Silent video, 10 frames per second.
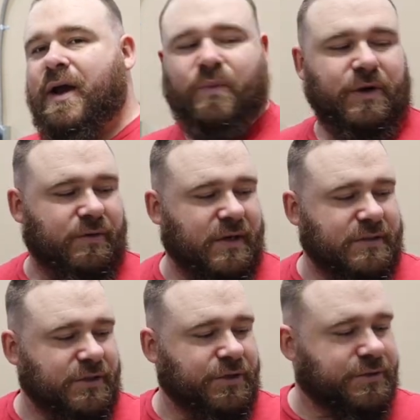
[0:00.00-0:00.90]
when you
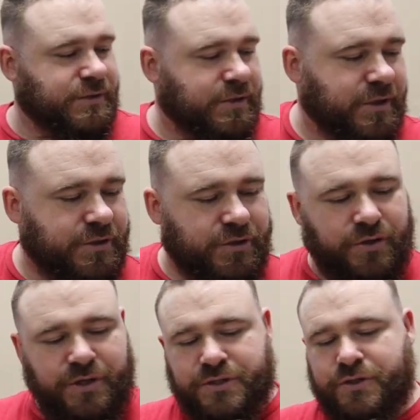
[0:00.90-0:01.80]
guys are using the
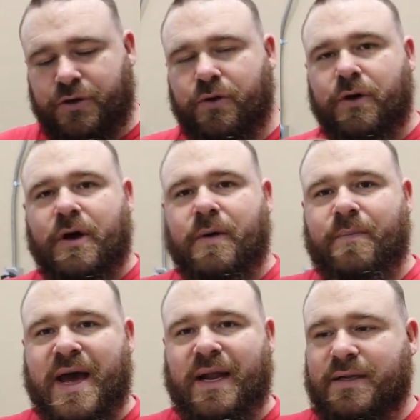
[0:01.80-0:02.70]
traditional
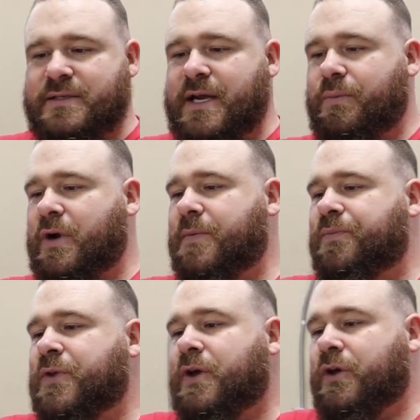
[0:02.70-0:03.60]
pallet tape,
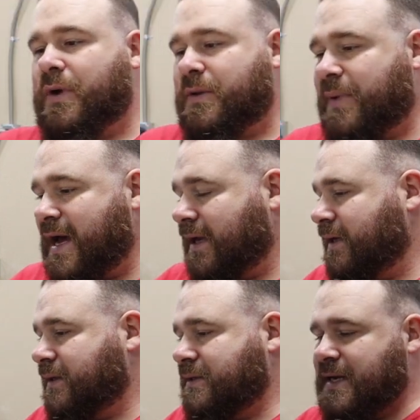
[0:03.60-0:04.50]
right, you want the
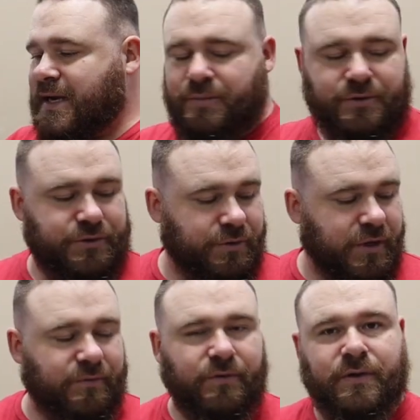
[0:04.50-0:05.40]
pallet tape to
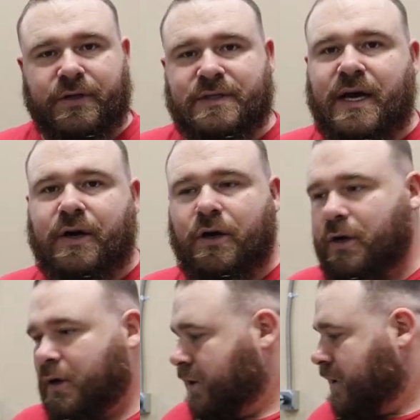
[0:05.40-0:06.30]
cover the
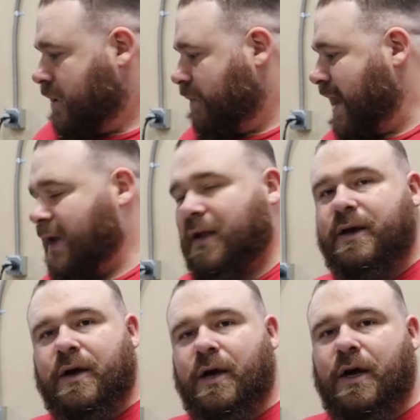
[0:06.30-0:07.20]
entire
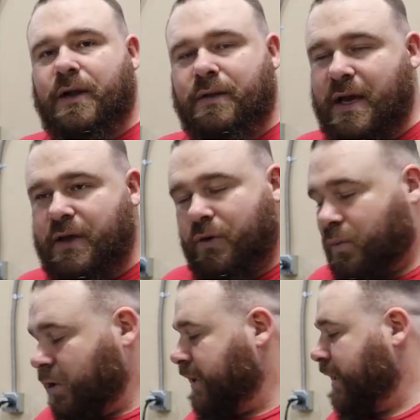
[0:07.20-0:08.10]
pallet that you're
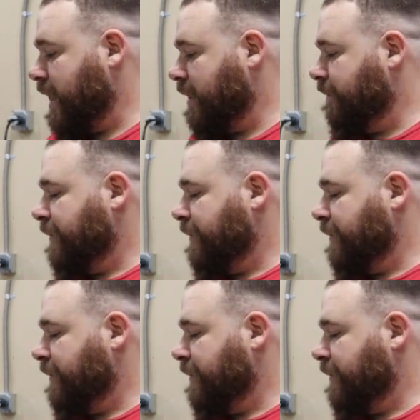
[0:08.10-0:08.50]
working on.